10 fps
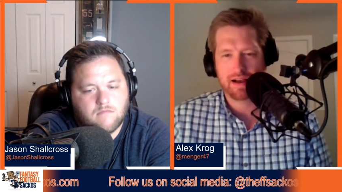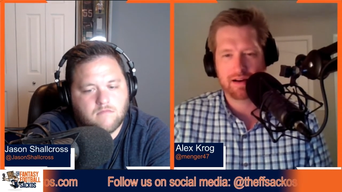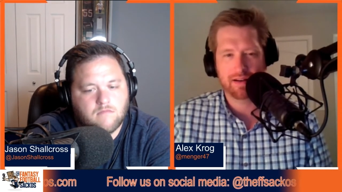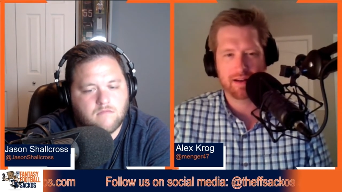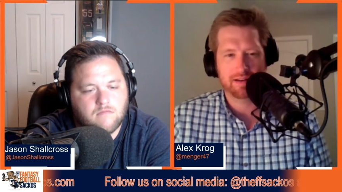
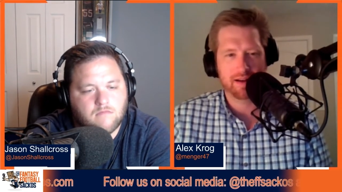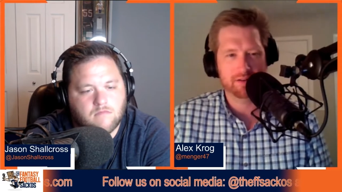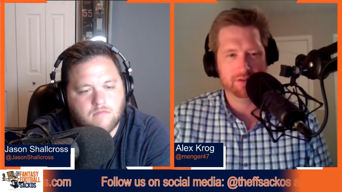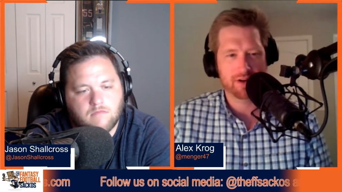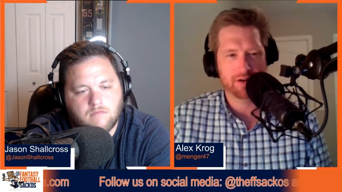Speaker 1: Golladay and
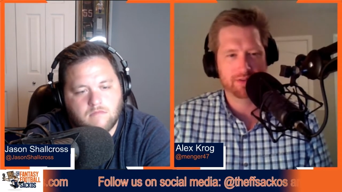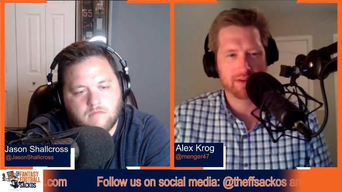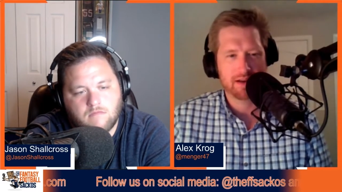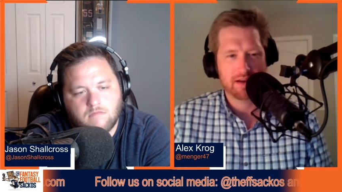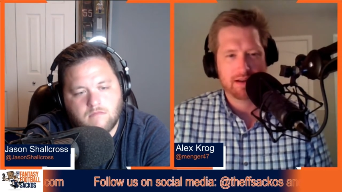Daniel
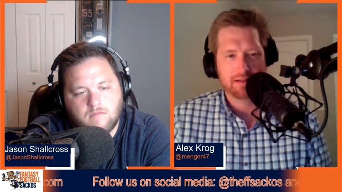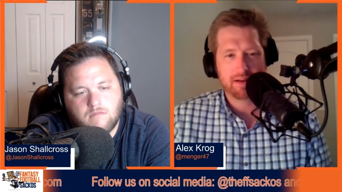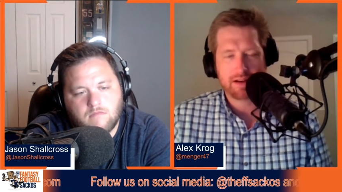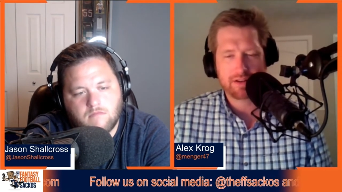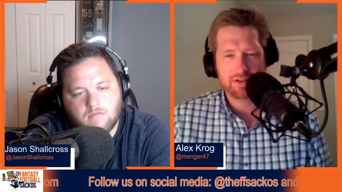Jones.
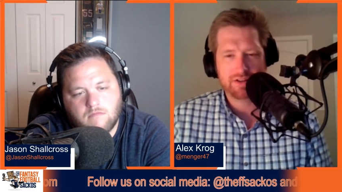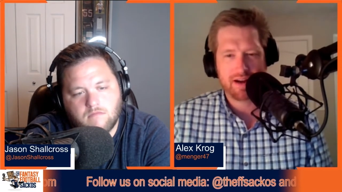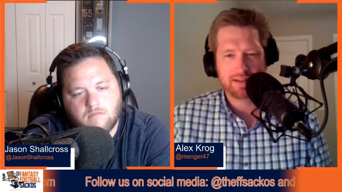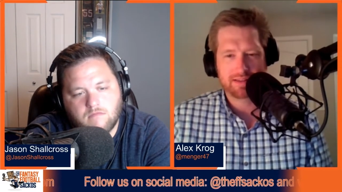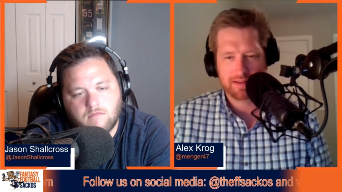Deontay
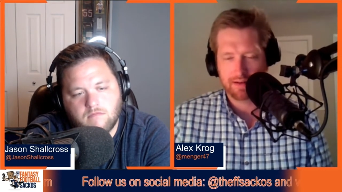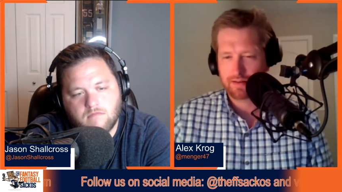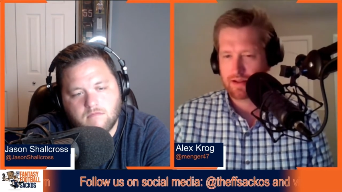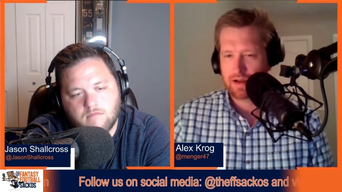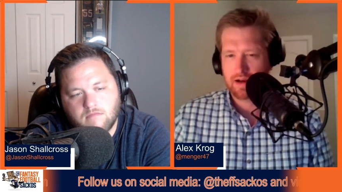
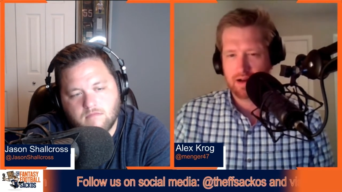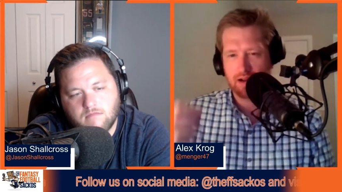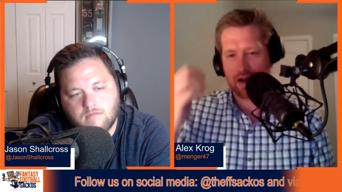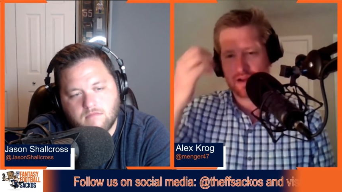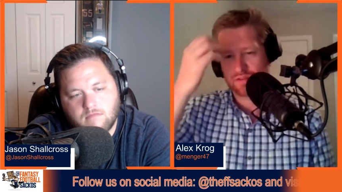Johnson
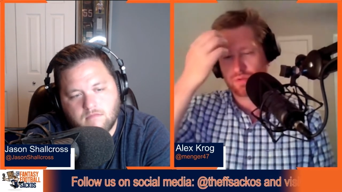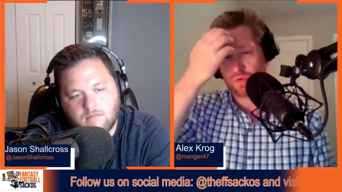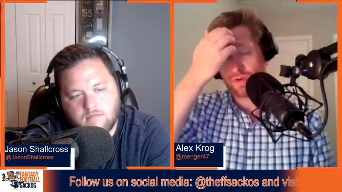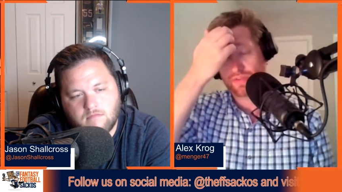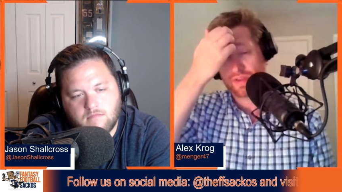uh, has a
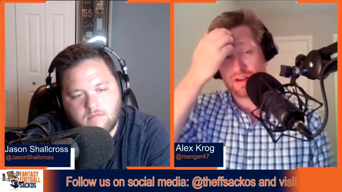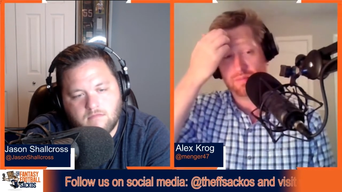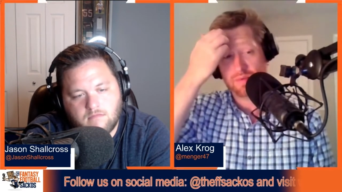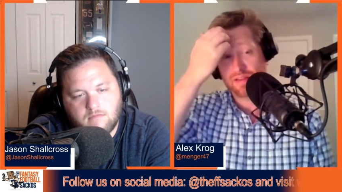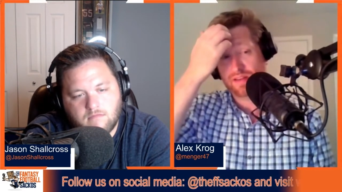worse A
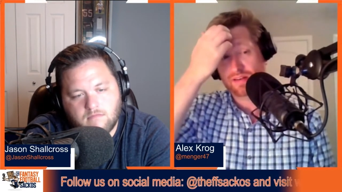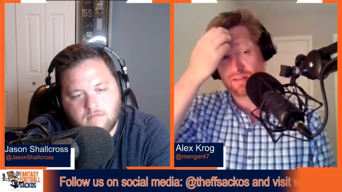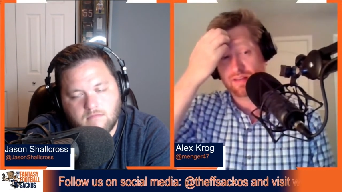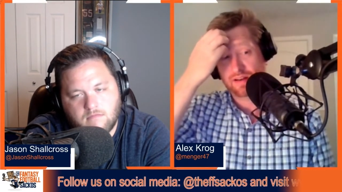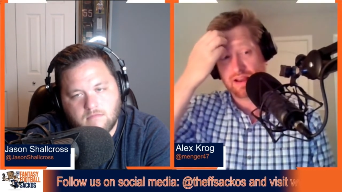D P
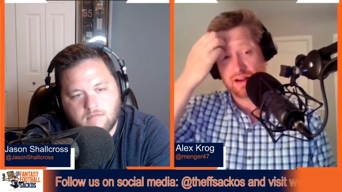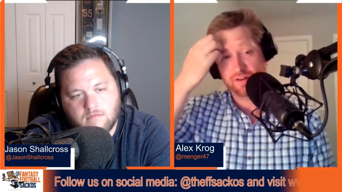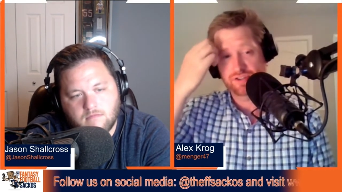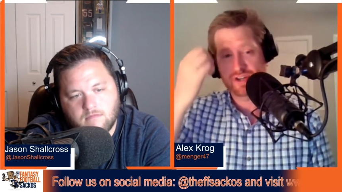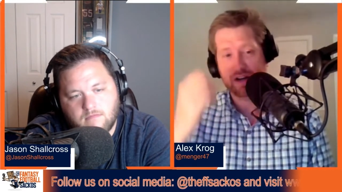than than
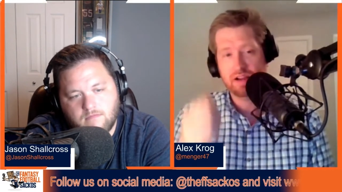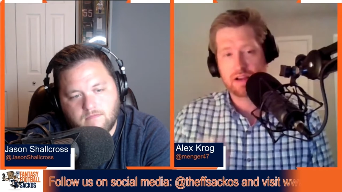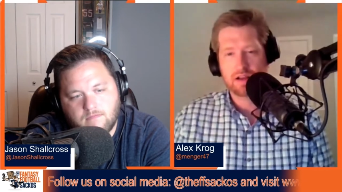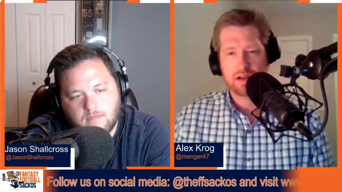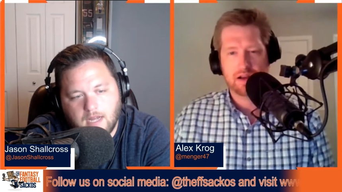Kenny
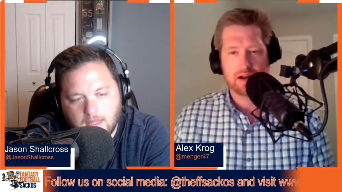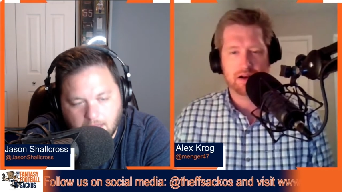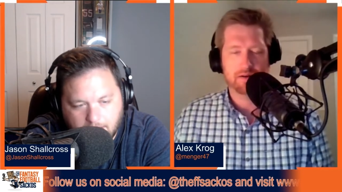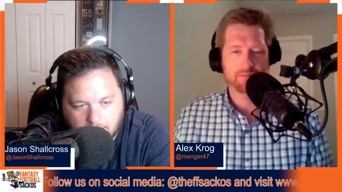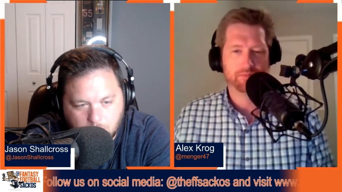G.
Speaker 2: I
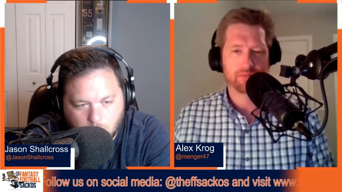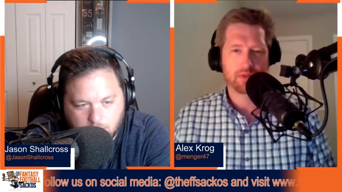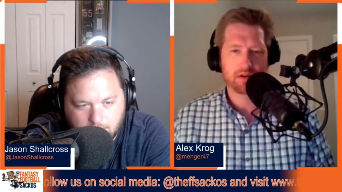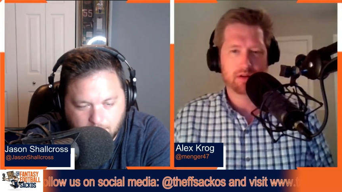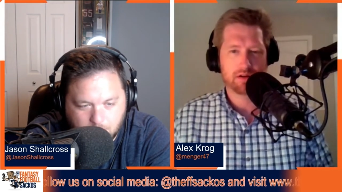like um, him more
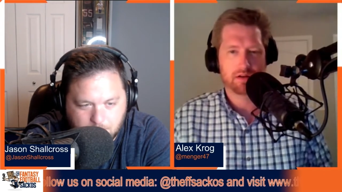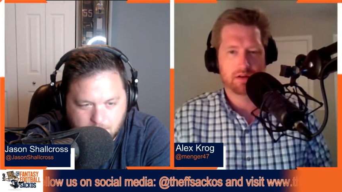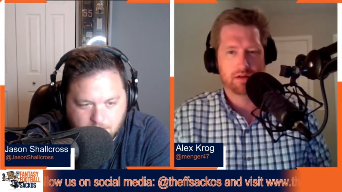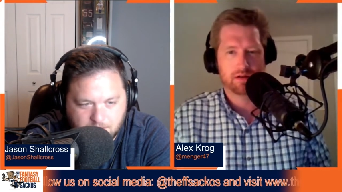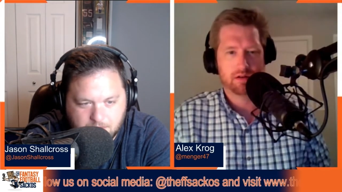than
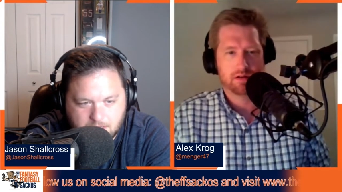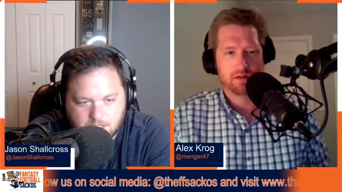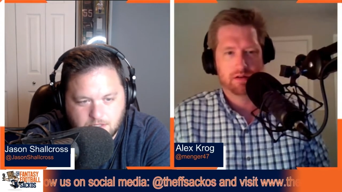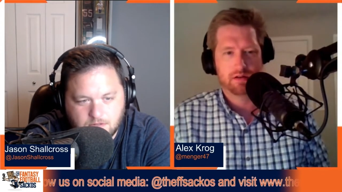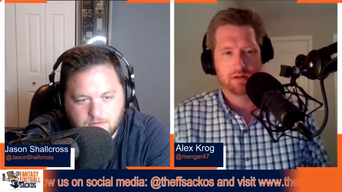everybody you've
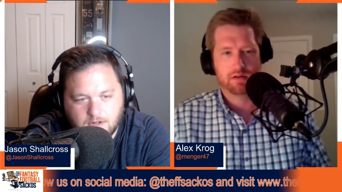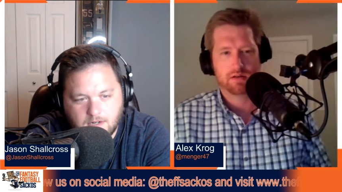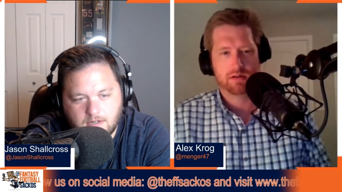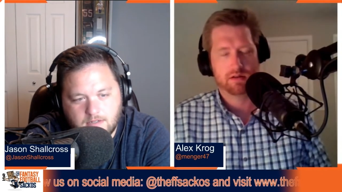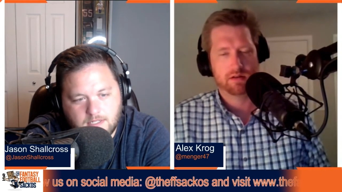mentioned so
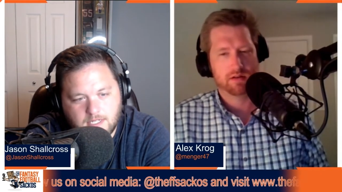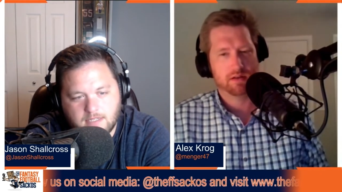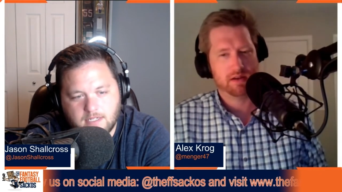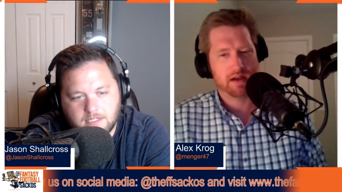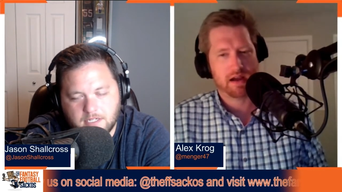far.
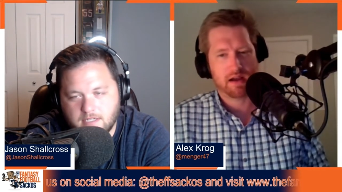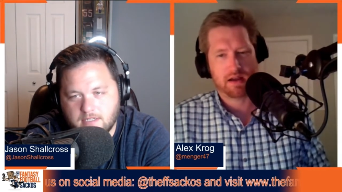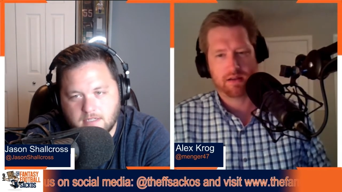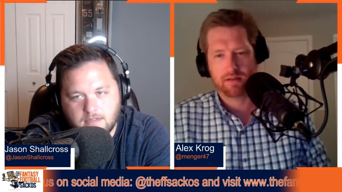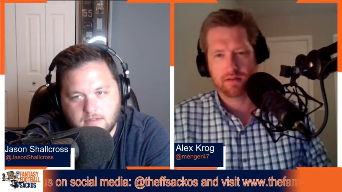Deontay yeah,
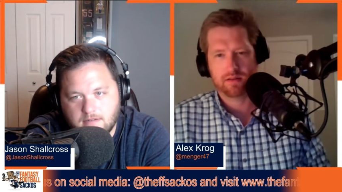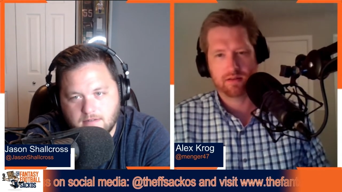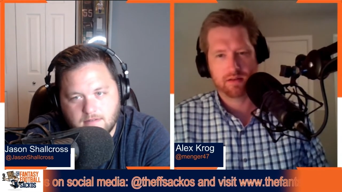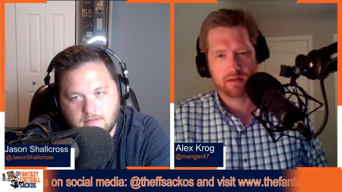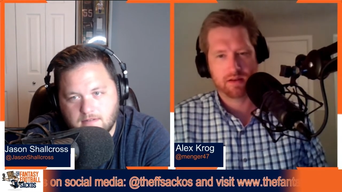Johnson.
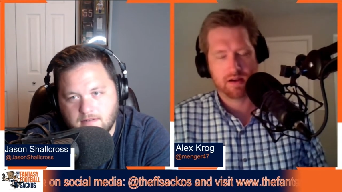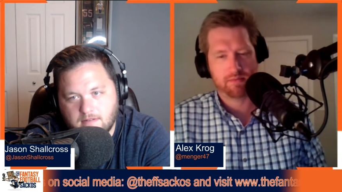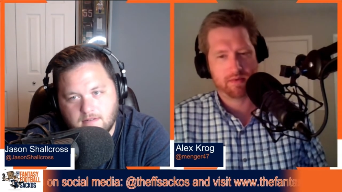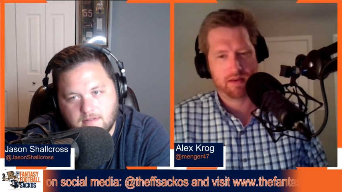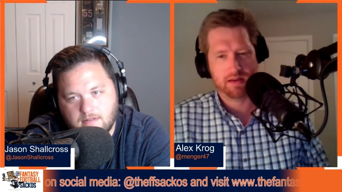
Speaker 1: Yep, yeah,